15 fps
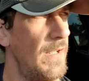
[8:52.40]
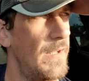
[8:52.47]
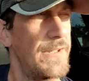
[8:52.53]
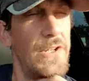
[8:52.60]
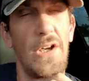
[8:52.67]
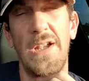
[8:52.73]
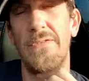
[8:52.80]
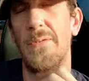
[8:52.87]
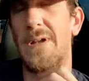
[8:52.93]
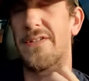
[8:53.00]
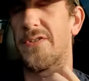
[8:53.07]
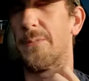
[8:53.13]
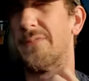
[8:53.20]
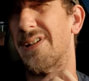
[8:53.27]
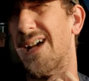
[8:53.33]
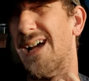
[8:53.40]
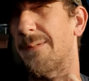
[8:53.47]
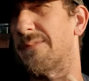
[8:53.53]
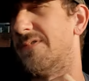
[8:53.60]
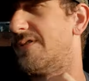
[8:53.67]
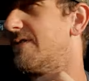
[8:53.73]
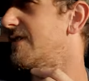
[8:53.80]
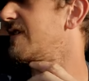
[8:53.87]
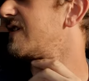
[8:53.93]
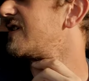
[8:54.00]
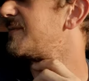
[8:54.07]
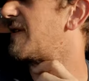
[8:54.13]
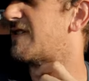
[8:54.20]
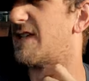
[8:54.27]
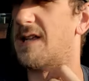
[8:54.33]
You know, even when sometimes,
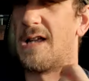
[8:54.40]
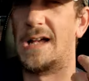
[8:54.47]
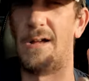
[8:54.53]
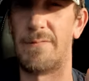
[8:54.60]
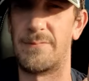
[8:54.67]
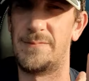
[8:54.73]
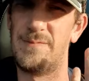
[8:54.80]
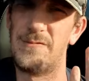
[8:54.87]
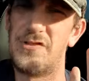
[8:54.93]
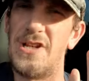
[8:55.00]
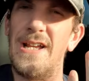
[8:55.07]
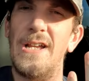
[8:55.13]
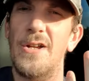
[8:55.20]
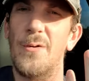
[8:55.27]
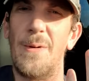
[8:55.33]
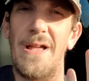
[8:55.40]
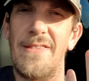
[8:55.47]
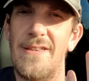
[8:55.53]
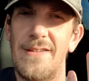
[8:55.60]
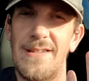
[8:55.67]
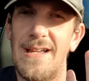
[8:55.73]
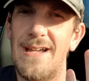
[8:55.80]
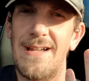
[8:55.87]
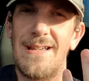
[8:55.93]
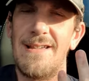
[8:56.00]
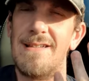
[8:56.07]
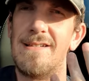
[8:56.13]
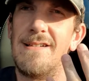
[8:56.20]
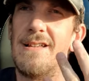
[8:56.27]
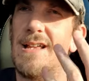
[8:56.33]
especially like on shittier weather
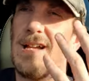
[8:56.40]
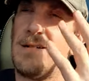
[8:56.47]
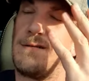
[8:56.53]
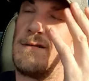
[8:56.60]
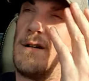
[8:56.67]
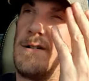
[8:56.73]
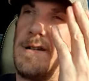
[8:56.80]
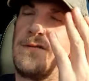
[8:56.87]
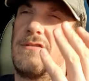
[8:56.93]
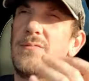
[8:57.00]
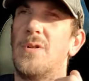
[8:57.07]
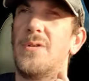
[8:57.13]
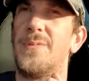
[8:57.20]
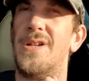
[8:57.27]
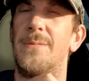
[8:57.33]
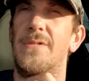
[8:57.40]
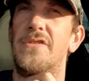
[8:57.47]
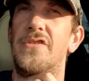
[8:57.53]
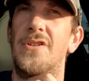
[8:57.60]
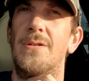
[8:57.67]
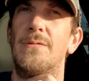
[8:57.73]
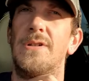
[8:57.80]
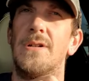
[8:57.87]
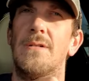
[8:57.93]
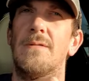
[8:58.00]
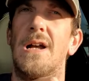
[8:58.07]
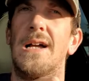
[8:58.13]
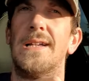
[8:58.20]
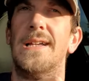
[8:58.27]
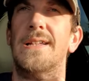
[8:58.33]
days, you're like, oh God, I just want to be in my studio
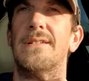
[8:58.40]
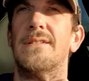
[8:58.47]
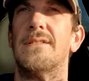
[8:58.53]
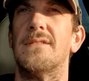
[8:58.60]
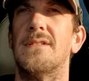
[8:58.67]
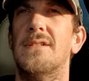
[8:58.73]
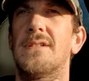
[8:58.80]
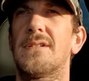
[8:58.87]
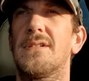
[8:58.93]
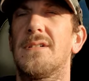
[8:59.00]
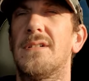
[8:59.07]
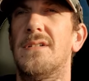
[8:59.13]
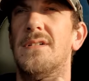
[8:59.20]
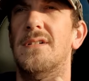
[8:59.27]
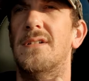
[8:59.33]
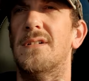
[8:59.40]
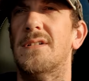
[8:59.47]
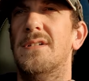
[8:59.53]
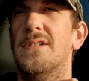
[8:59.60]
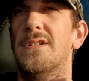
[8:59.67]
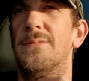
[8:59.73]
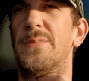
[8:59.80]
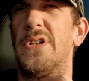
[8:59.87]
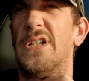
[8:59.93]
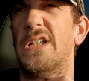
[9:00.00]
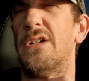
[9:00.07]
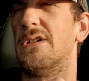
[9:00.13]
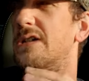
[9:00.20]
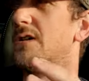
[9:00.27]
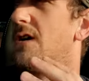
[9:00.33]
writing. But you
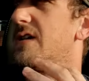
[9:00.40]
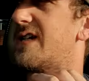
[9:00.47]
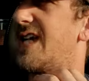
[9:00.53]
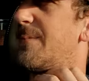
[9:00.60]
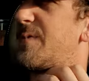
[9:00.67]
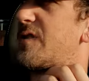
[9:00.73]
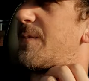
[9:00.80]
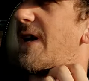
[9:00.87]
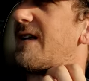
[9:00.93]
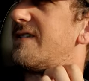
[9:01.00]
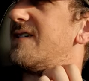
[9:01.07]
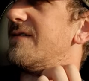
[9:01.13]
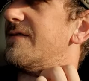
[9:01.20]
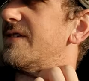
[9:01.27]
know, you got to keep perspective